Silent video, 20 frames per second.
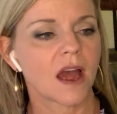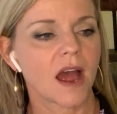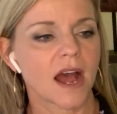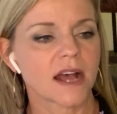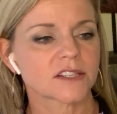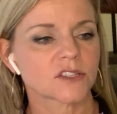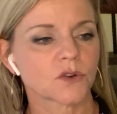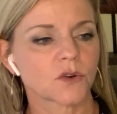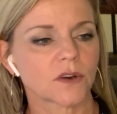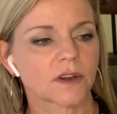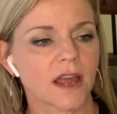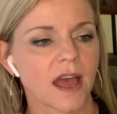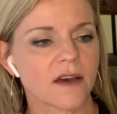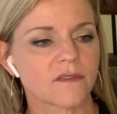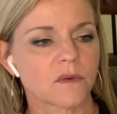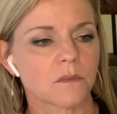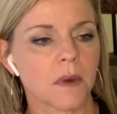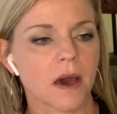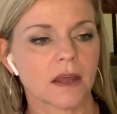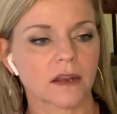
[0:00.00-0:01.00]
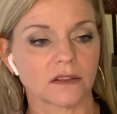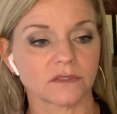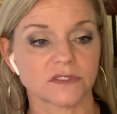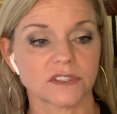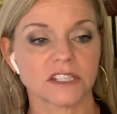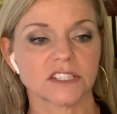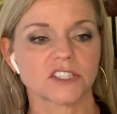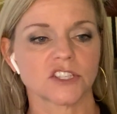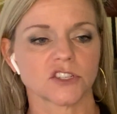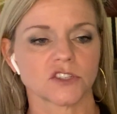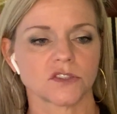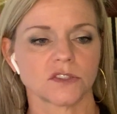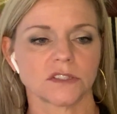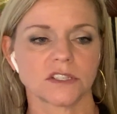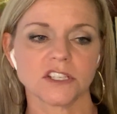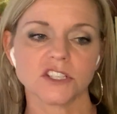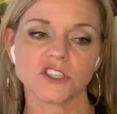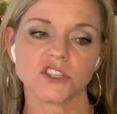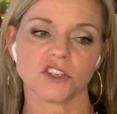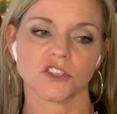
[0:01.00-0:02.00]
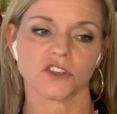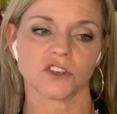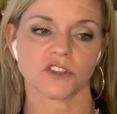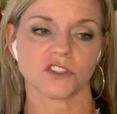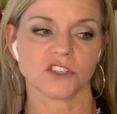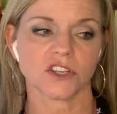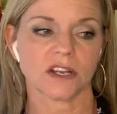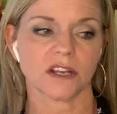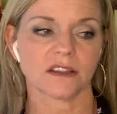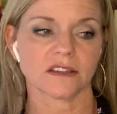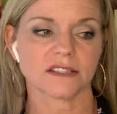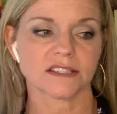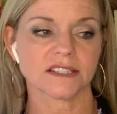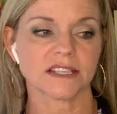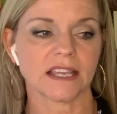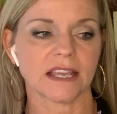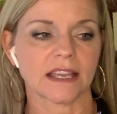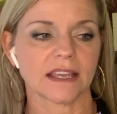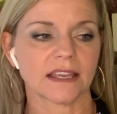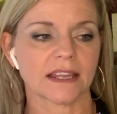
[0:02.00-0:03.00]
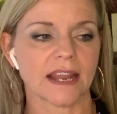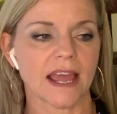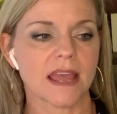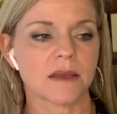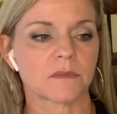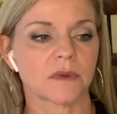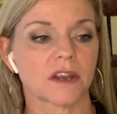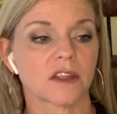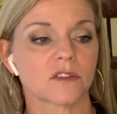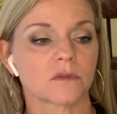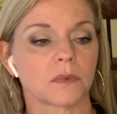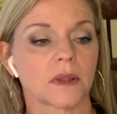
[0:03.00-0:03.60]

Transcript: I squirt half a bottle of dish detergent in the sink and aim another